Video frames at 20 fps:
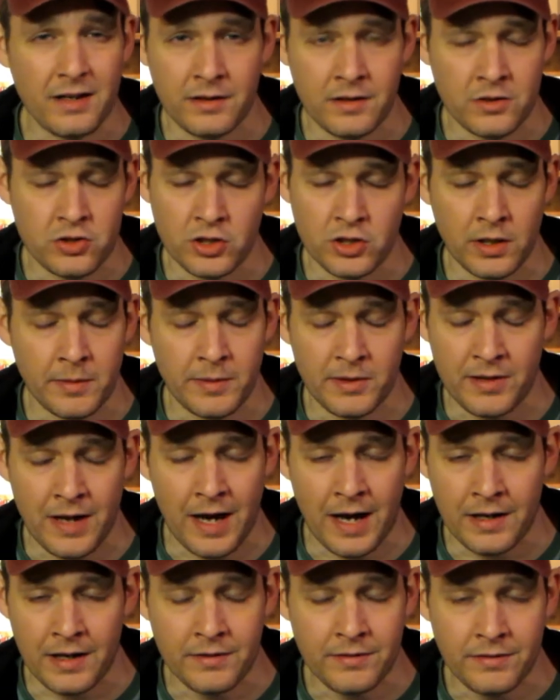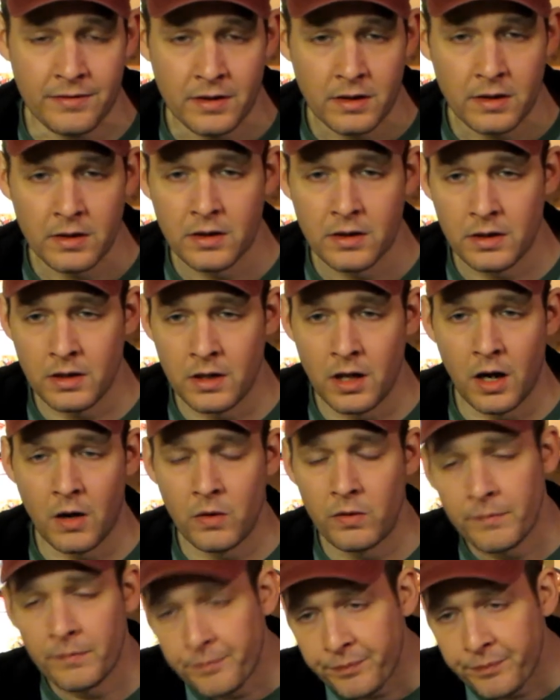Edition Limitadas, you know,